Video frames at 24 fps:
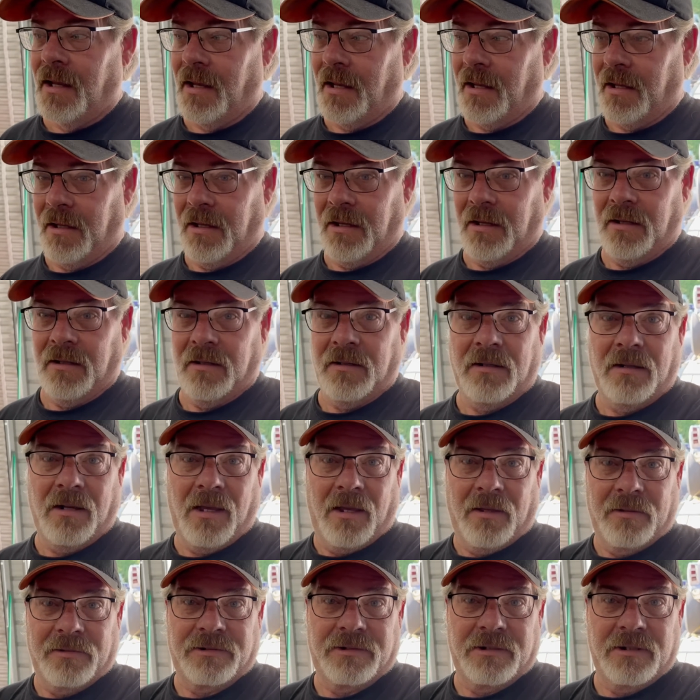and
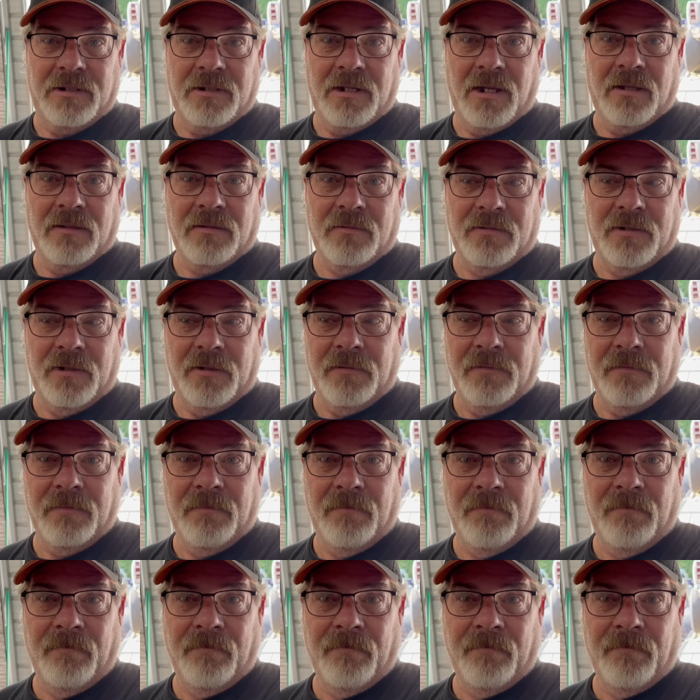I'll see you down the road.